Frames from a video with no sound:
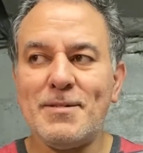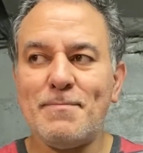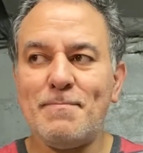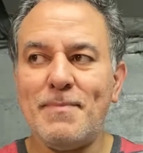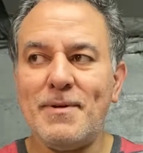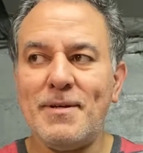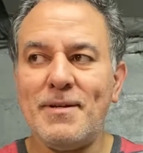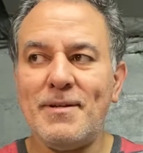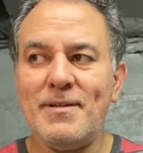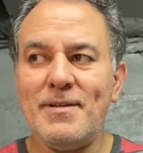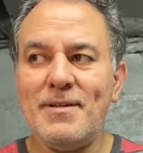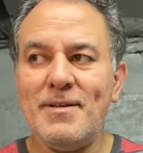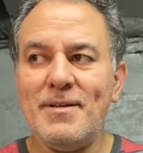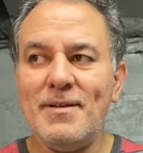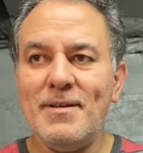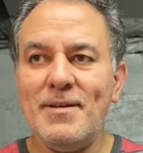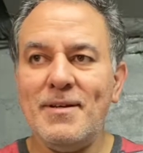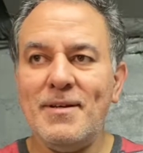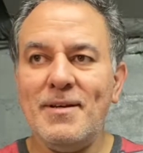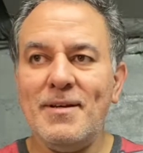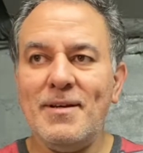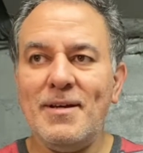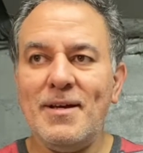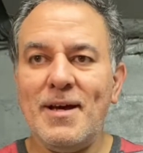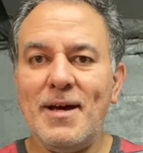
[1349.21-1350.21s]
But
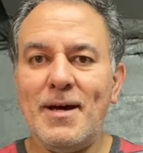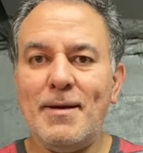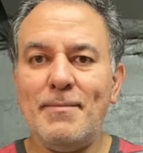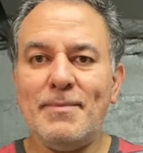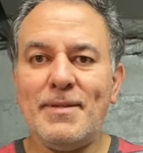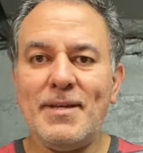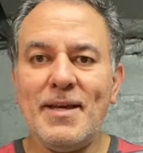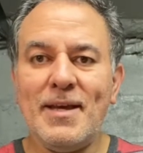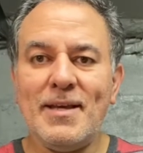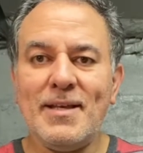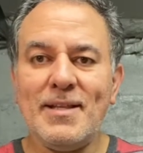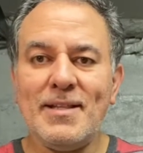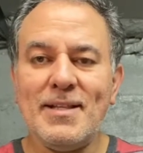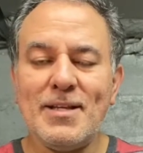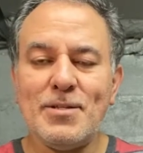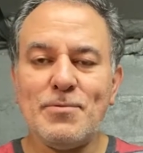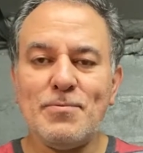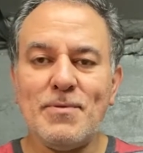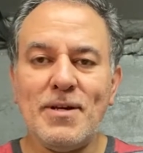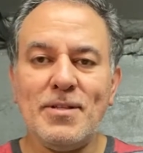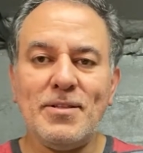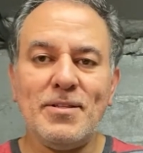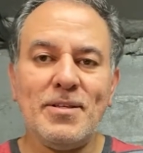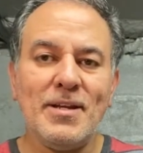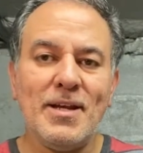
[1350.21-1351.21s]
that's
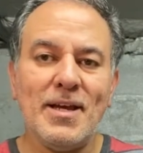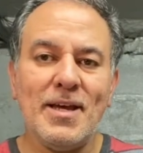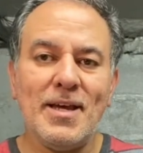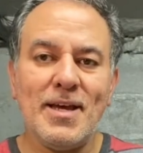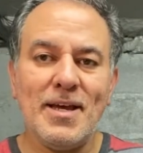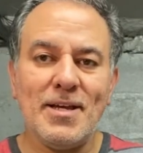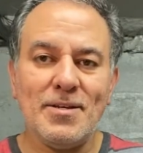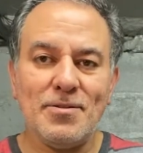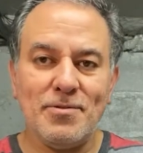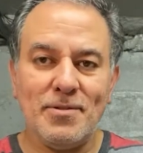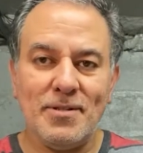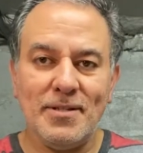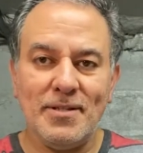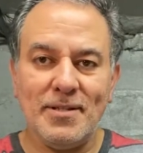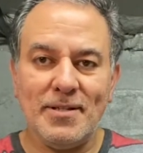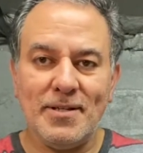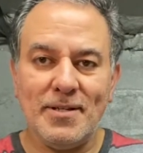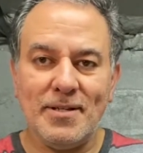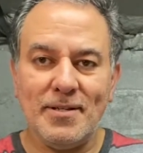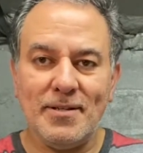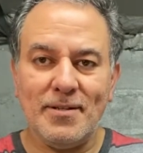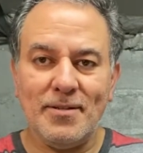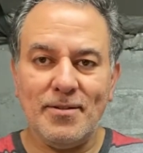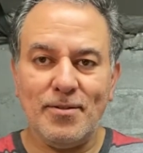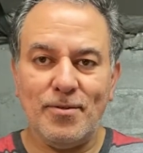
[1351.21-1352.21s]
why today I actually
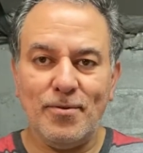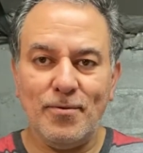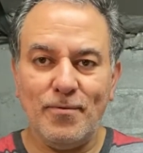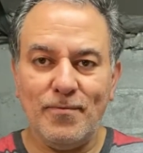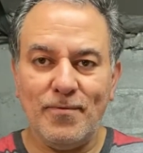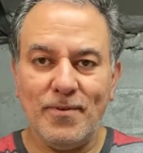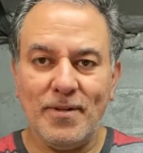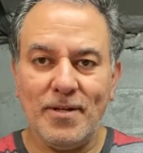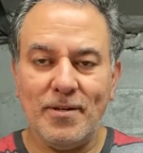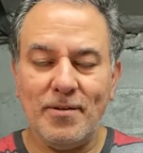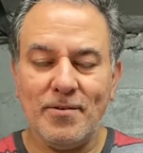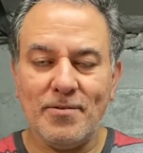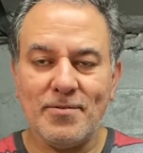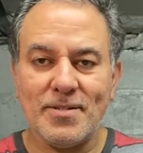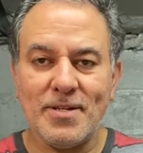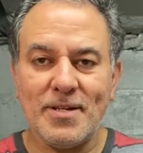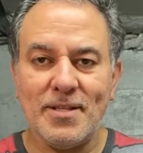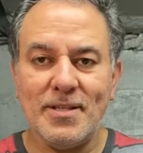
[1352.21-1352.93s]
did 2 videos.